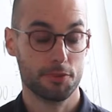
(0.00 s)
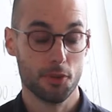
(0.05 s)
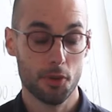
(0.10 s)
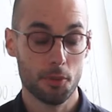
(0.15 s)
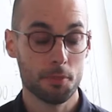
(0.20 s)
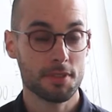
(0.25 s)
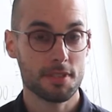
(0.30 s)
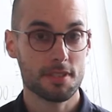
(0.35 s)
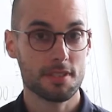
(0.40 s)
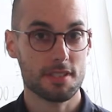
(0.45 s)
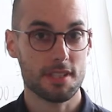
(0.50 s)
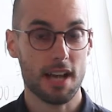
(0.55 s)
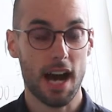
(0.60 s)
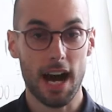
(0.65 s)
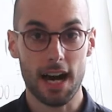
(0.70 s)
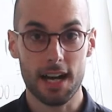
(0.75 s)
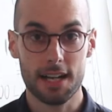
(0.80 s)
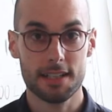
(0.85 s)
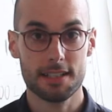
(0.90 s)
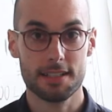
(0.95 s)
performance
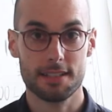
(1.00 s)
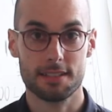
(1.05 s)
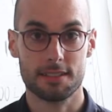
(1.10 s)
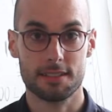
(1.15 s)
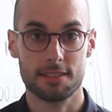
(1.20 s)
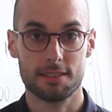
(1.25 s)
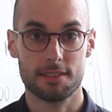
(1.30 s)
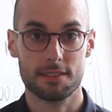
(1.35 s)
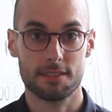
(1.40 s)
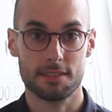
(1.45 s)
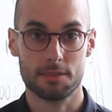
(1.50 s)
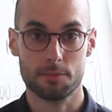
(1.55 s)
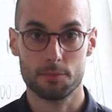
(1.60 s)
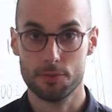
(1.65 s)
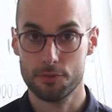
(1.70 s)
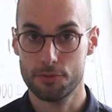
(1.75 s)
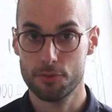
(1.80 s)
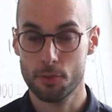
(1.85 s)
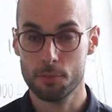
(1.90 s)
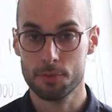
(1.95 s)
art and
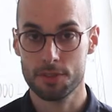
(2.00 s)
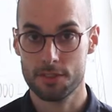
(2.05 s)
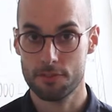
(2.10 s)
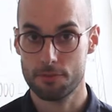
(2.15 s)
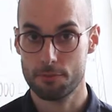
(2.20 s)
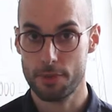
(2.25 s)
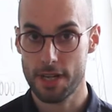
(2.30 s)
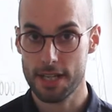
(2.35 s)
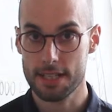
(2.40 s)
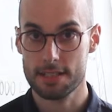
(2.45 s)
performative